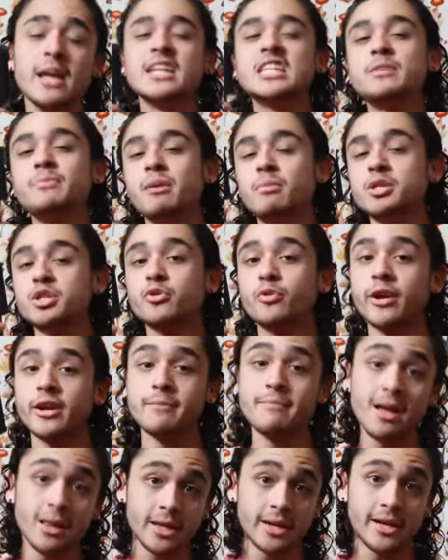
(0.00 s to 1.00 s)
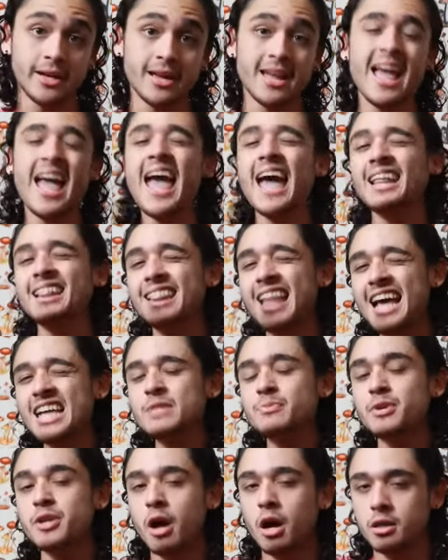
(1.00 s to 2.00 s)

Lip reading: to be able to create a melody. And last but not